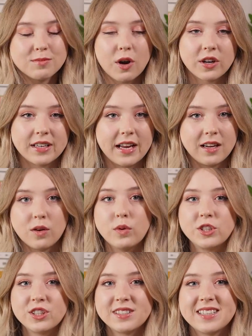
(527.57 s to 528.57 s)
marketing,
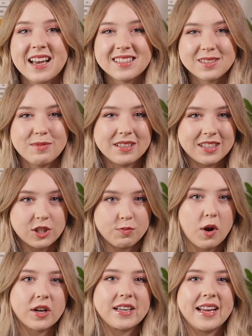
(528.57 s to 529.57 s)
which is text message
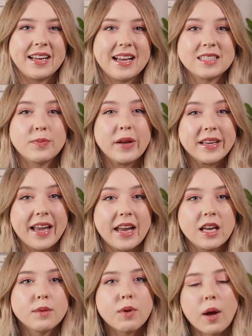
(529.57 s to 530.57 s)
marketing, has been
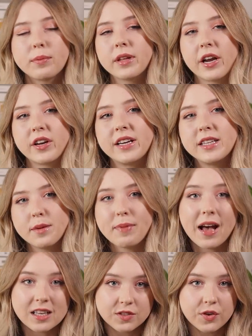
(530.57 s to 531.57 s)
gaining popularity in the
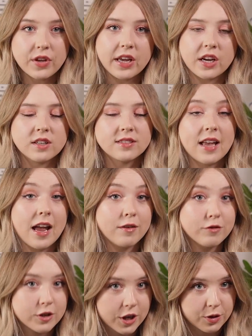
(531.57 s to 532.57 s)
past few years, and
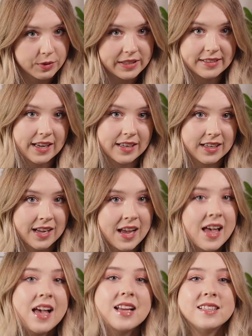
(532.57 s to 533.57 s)
for good reason.
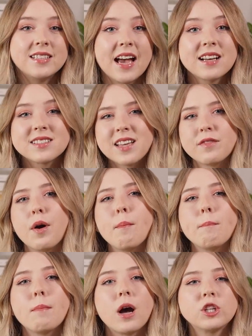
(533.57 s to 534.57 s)
Texts have a
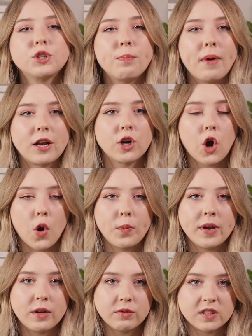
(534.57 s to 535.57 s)
much better
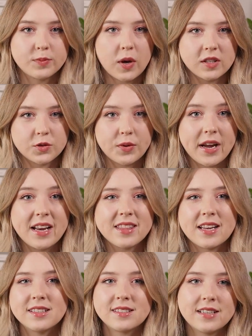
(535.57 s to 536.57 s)
open and response rate
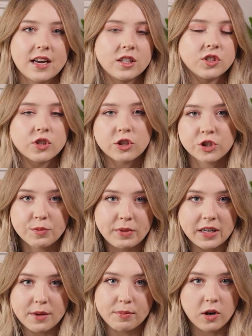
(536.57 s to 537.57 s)
than a standard social
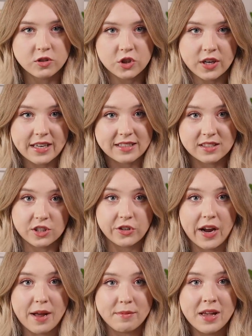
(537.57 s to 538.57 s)
media post on
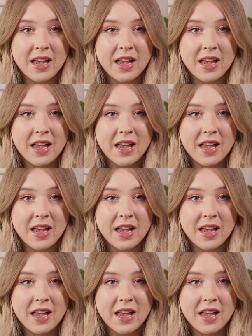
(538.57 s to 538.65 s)
Instagram.